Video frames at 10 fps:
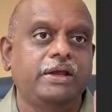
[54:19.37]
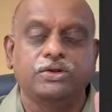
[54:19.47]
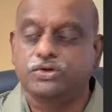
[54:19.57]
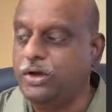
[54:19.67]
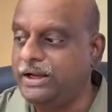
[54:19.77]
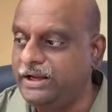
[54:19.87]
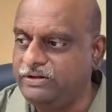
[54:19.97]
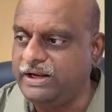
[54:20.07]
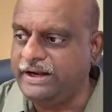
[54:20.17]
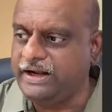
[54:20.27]
So I leave the
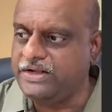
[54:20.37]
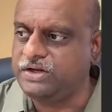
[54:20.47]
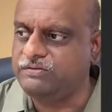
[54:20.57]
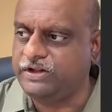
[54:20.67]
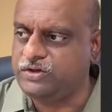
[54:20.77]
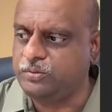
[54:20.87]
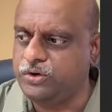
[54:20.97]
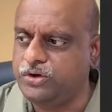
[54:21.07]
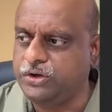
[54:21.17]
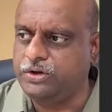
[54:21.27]
literature once more
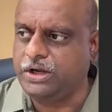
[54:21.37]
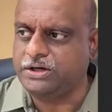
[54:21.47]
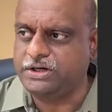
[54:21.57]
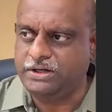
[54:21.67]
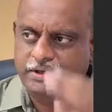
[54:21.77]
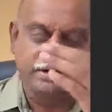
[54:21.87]
to you, doctor.